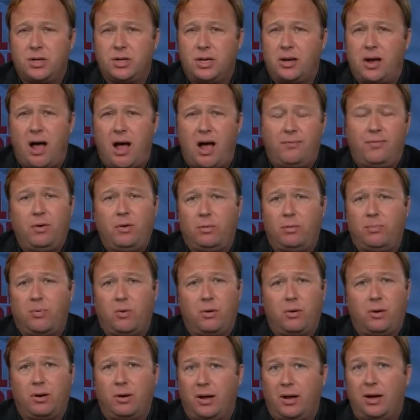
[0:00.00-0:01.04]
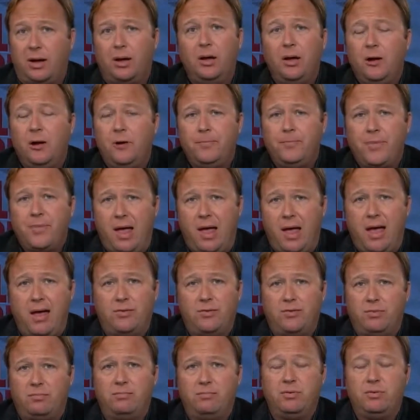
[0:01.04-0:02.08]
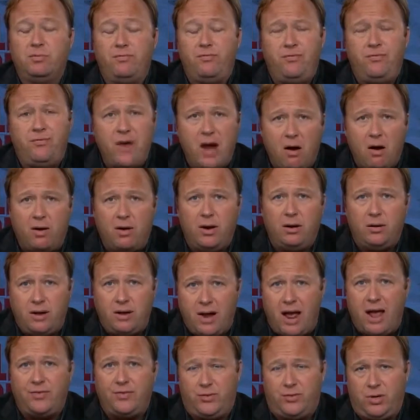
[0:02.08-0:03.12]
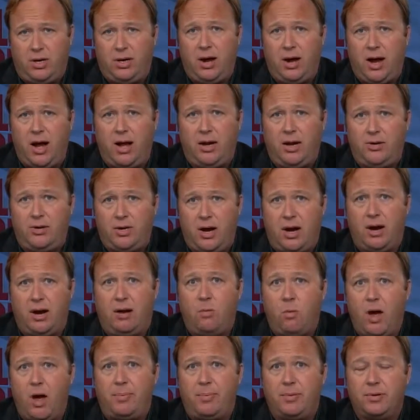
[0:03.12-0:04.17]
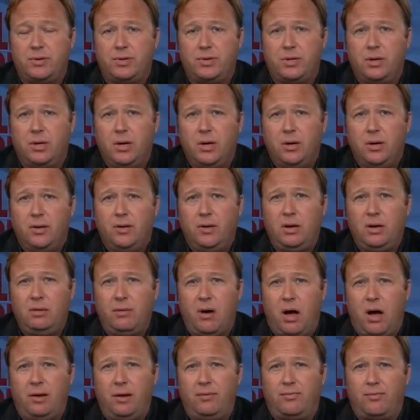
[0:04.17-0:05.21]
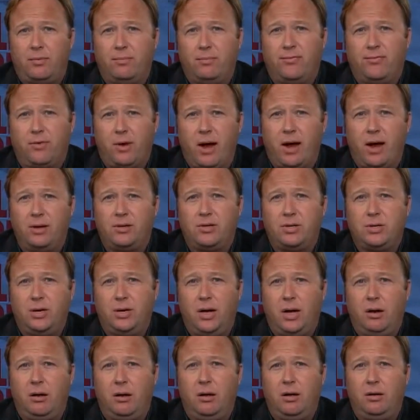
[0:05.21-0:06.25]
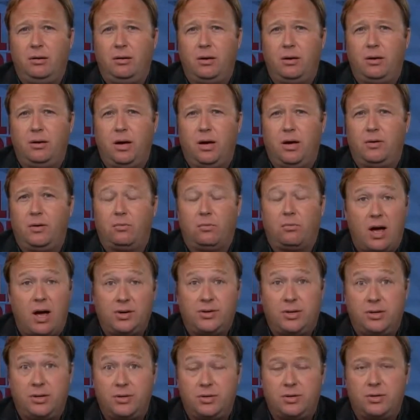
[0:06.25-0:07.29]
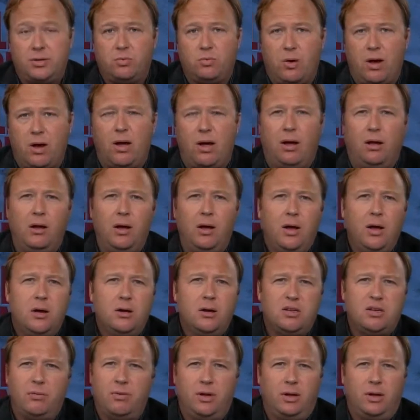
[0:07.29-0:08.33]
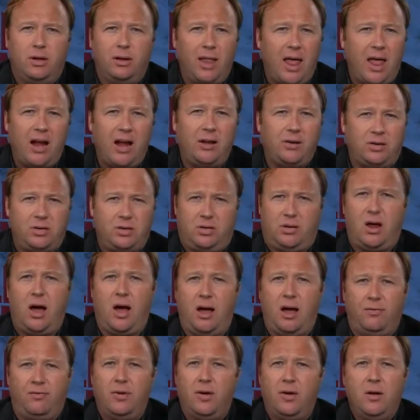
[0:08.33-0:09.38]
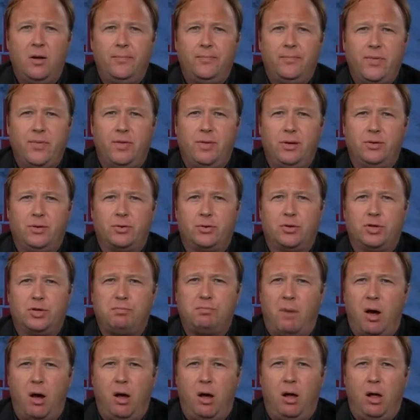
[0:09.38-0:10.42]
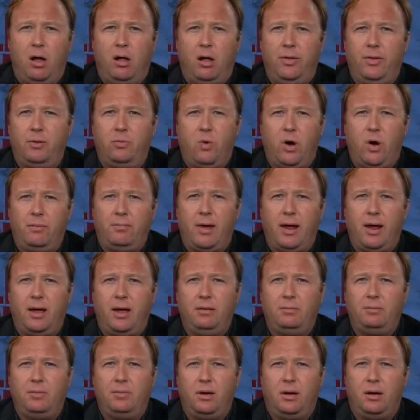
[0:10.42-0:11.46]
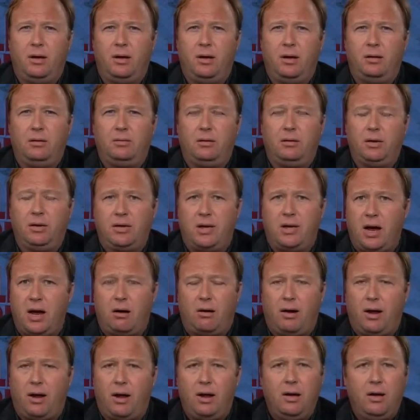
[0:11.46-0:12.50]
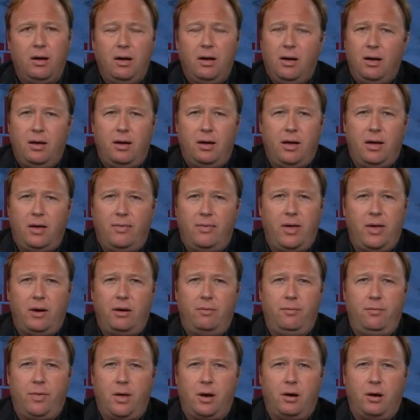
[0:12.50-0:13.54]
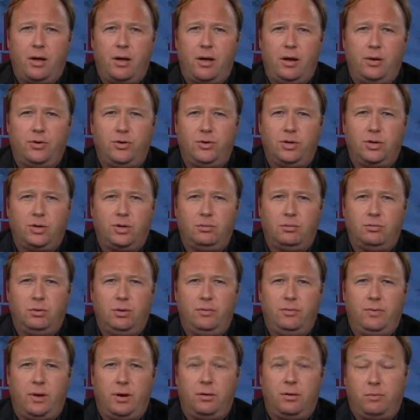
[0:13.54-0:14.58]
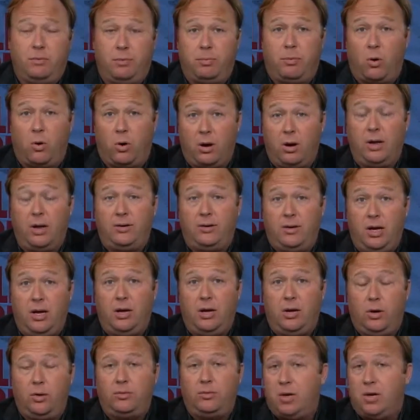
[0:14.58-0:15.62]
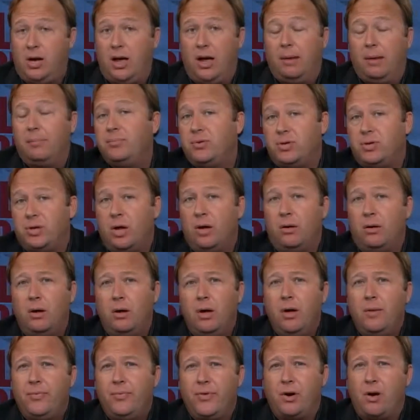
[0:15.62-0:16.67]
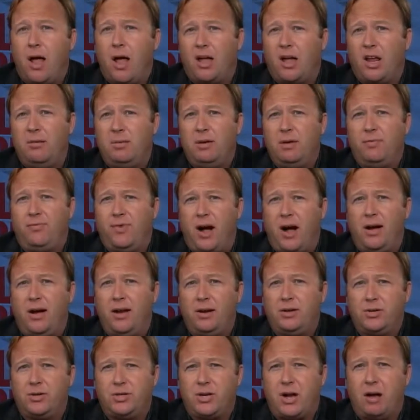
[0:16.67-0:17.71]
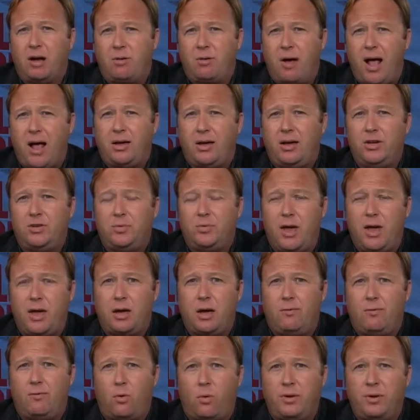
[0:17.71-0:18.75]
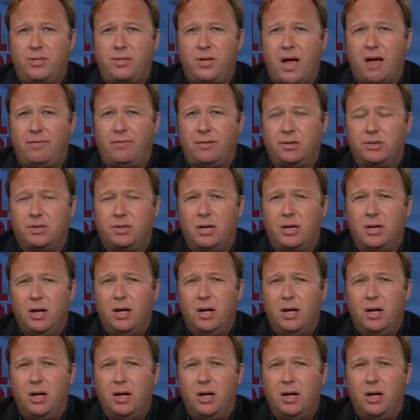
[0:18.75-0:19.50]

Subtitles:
Gaddafi reportedly has very nasty anti-tank weapons that he bought from France and England and the Russians as well. Some of the latest stuff, and these are small that one man can carry that are reportedly DU tip. So they're not going to be fighting just Iraqis with AK-47s.